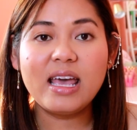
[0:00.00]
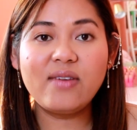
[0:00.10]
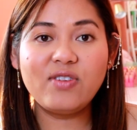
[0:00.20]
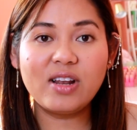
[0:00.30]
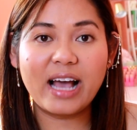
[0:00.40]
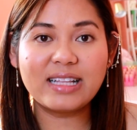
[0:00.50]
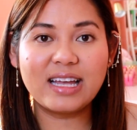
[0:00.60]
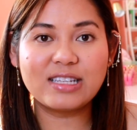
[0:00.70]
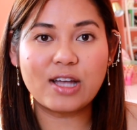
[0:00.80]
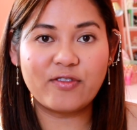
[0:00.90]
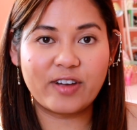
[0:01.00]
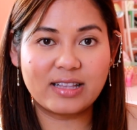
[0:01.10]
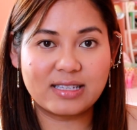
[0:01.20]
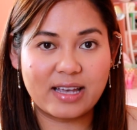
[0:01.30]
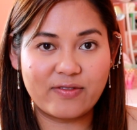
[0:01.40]
If you liked it, don't
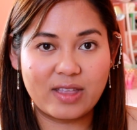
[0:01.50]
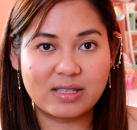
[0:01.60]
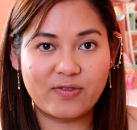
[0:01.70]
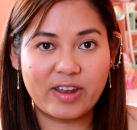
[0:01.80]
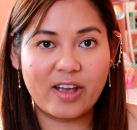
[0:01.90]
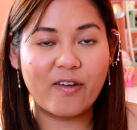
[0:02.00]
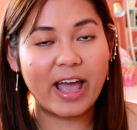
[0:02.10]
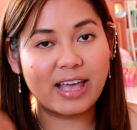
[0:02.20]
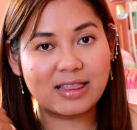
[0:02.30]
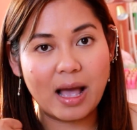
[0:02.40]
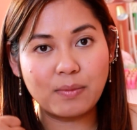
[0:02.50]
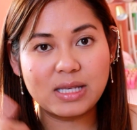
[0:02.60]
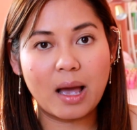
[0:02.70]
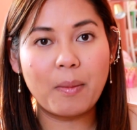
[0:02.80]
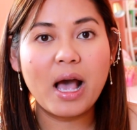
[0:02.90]
forget to give this video a thumbs
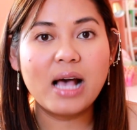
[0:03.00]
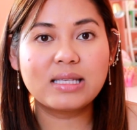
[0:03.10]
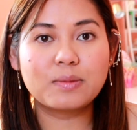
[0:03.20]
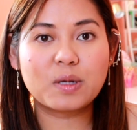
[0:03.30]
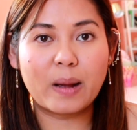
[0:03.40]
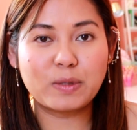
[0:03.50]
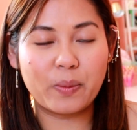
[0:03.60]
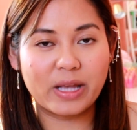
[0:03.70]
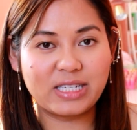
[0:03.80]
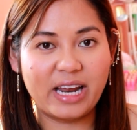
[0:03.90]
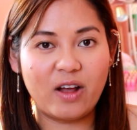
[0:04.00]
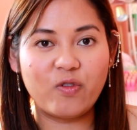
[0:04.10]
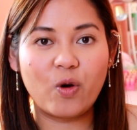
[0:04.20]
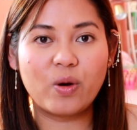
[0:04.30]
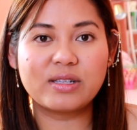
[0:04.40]
up, subscribe to my channel
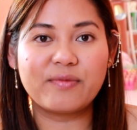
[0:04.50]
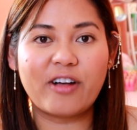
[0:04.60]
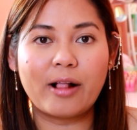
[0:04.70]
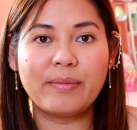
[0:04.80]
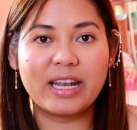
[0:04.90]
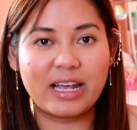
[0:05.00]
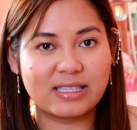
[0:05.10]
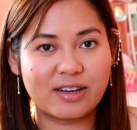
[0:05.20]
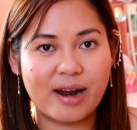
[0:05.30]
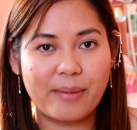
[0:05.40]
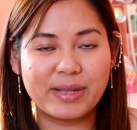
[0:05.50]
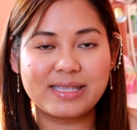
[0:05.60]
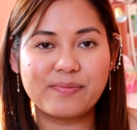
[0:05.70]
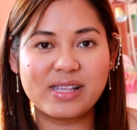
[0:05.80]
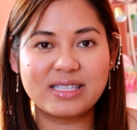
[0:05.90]
of course, and follow me on Instagram at
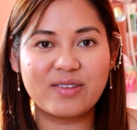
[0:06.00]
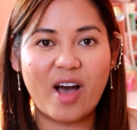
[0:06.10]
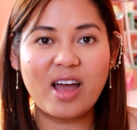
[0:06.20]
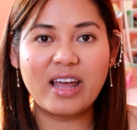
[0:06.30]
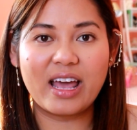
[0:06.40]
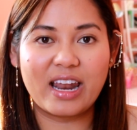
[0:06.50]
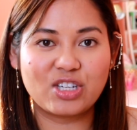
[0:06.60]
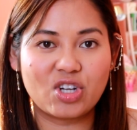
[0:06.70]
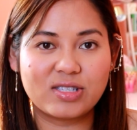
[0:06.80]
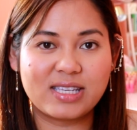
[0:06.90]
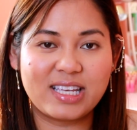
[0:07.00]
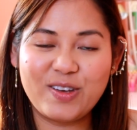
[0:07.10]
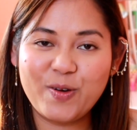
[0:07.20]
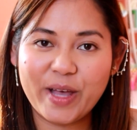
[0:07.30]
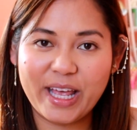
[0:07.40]
Simply Savon, and I shall see
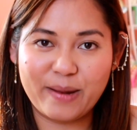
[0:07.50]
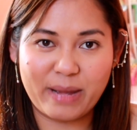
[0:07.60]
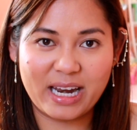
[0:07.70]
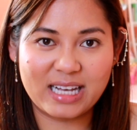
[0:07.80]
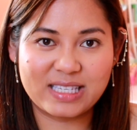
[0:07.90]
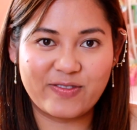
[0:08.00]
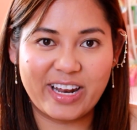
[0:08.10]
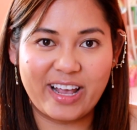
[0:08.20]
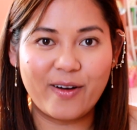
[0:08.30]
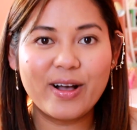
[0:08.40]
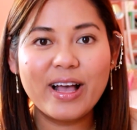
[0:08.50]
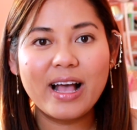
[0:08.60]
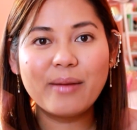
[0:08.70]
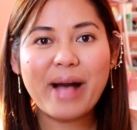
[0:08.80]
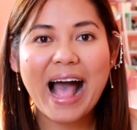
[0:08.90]
you in my next video.
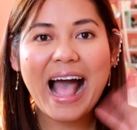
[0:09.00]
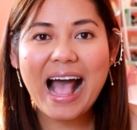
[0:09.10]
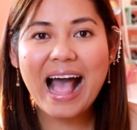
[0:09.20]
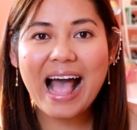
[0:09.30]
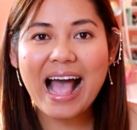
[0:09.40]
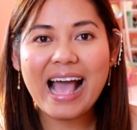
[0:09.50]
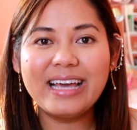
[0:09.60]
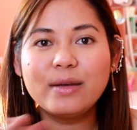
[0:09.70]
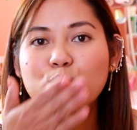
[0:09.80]
Bye!